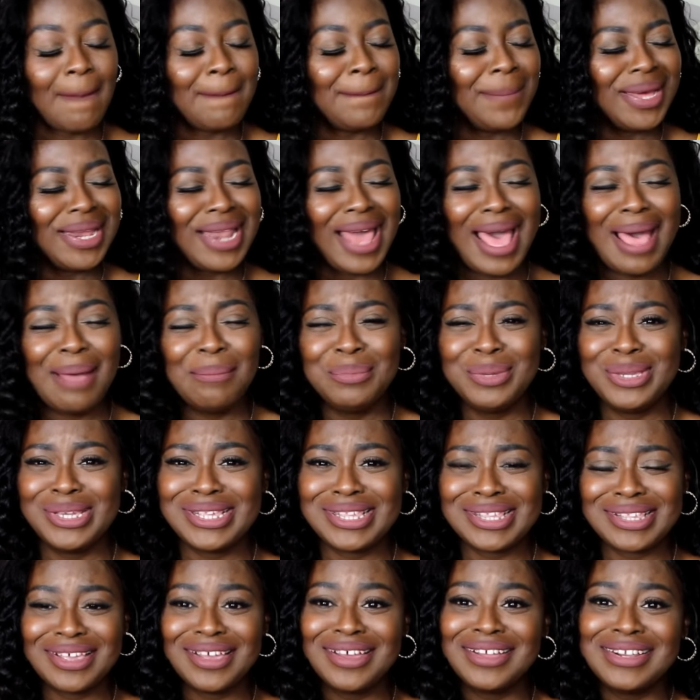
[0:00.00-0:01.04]
but I'm
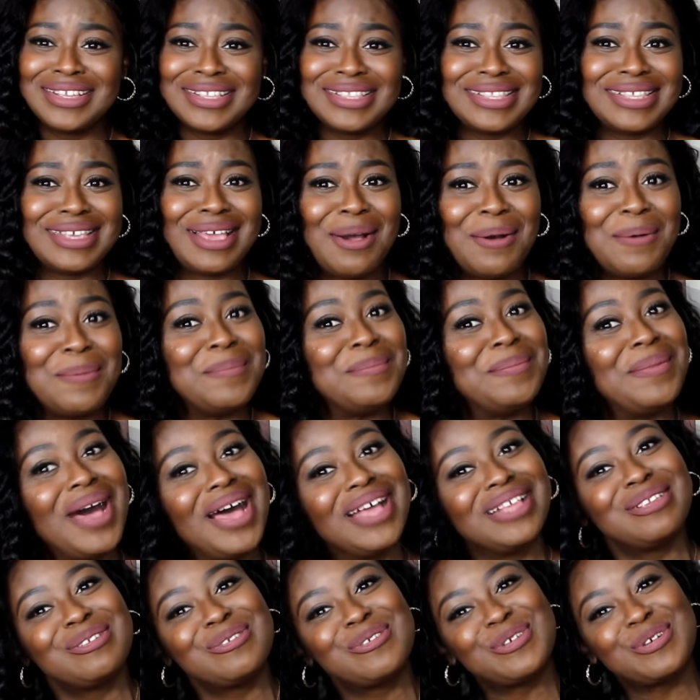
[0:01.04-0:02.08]
just gonna tell
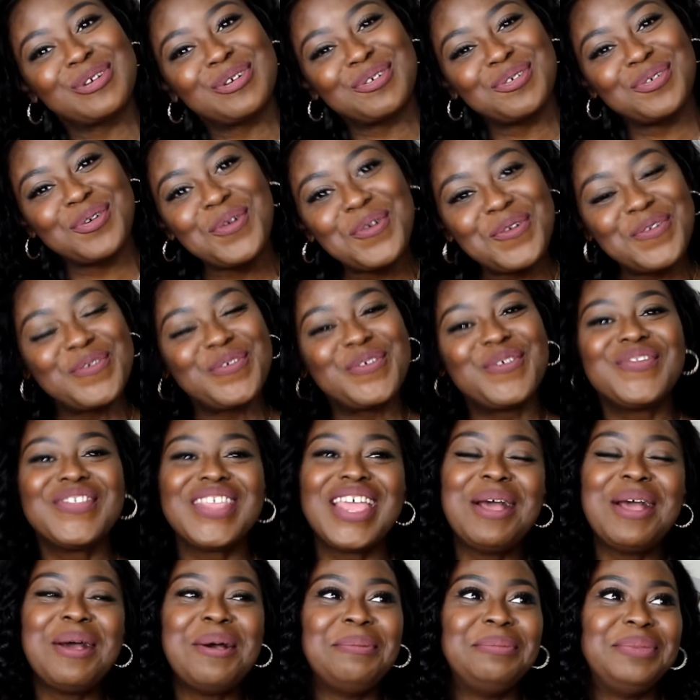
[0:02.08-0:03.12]
my truth
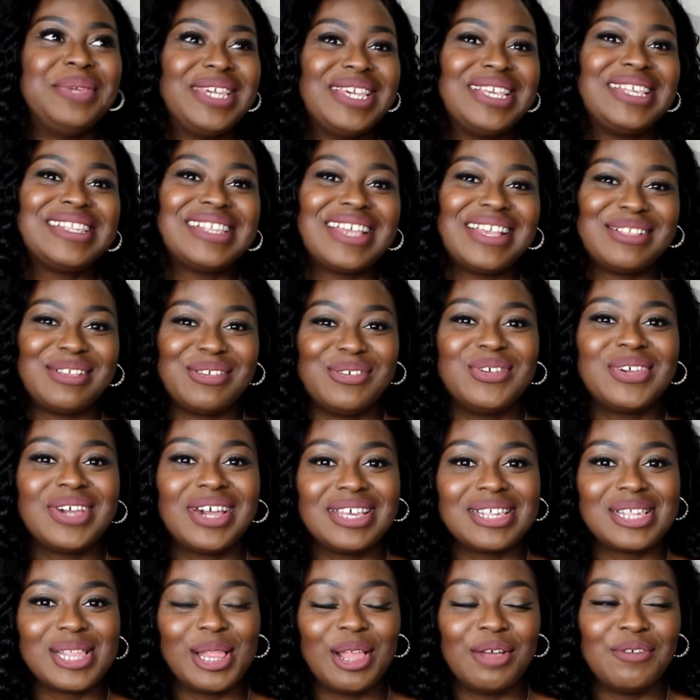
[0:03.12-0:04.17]
because I know you
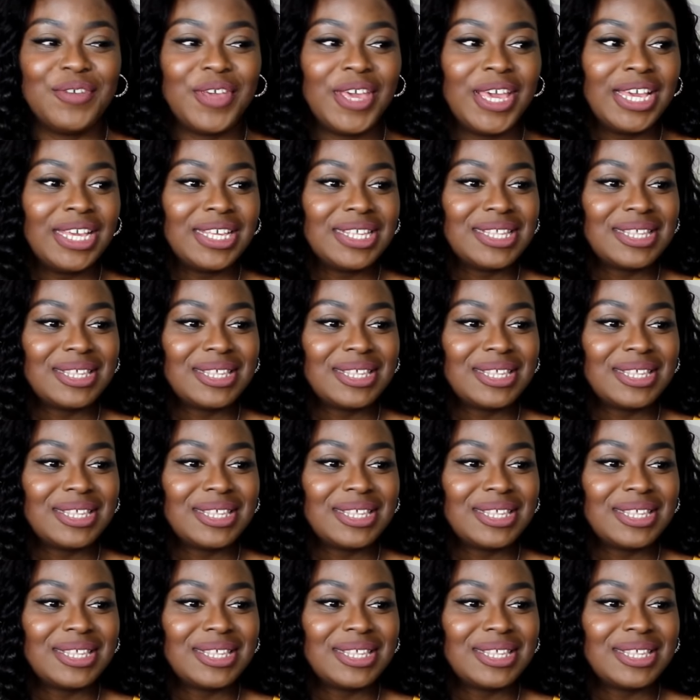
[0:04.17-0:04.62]
guys love it.